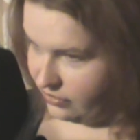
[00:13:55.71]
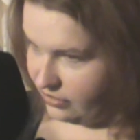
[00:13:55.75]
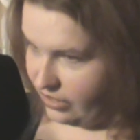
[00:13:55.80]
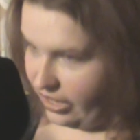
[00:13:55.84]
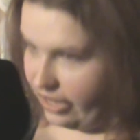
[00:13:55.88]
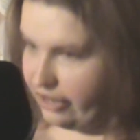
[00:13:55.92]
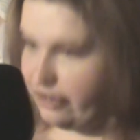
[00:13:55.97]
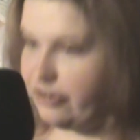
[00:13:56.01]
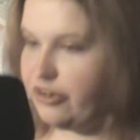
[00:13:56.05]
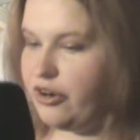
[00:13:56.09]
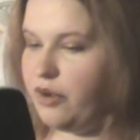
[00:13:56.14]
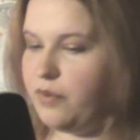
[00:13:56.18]

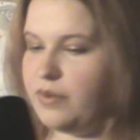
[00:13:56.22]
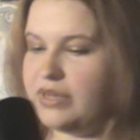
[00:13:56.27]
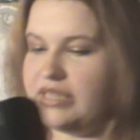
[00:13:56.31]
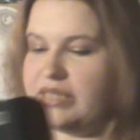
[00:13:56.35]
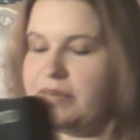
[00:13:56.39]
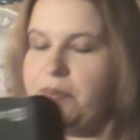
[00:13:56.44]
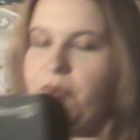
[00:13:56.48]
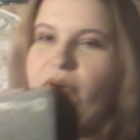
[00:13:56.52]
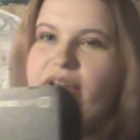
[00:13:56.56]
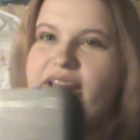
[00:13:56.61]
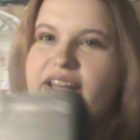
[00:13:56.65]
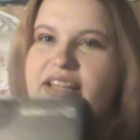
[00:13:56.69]
I don't know what the
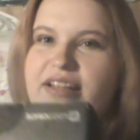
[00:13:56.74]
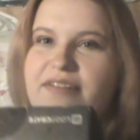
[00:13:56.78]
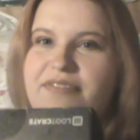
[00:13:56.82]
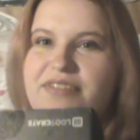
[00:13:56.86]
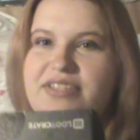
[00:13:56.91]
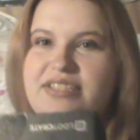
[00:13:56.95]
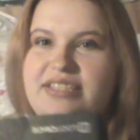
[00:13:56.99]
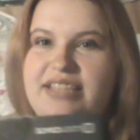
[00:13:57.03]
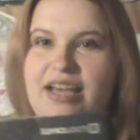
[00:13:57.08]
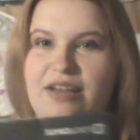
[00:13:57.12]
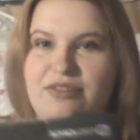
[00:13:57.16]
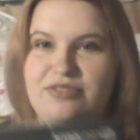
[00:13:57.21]
point of
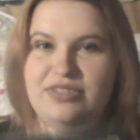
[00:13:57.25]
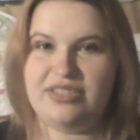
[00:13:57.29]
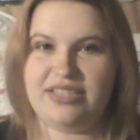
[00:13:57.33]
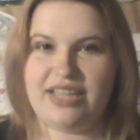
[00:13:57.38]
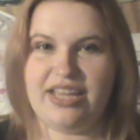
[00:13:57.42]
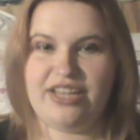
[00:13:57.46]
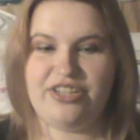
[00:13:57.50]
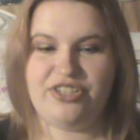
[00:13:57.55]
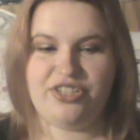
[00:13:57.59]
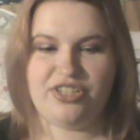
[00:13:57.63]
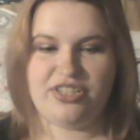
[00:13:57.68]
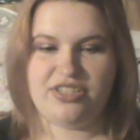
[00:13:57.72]
the
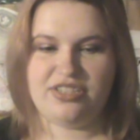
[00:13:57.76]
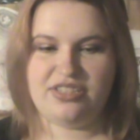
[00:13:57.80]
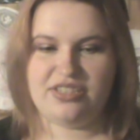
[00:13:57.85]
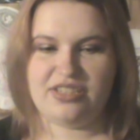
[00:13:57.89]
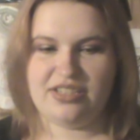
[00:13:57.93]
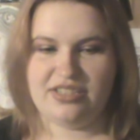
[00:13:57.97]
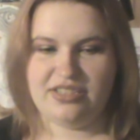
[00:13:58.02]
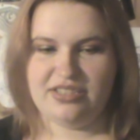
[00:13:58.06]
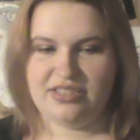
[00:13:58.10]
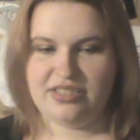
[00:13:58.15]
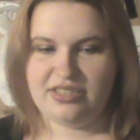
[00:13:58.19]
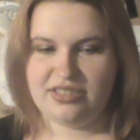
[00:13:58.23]
soundstage is,
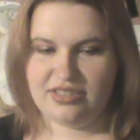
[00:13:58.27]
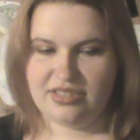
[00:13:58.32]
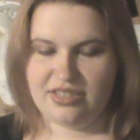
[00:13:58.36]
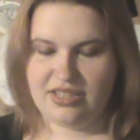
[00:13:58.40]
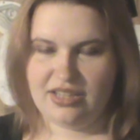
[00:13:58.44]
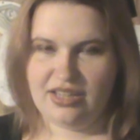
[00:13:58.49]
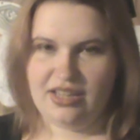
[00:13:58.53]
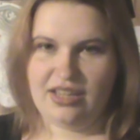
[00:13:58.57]
because,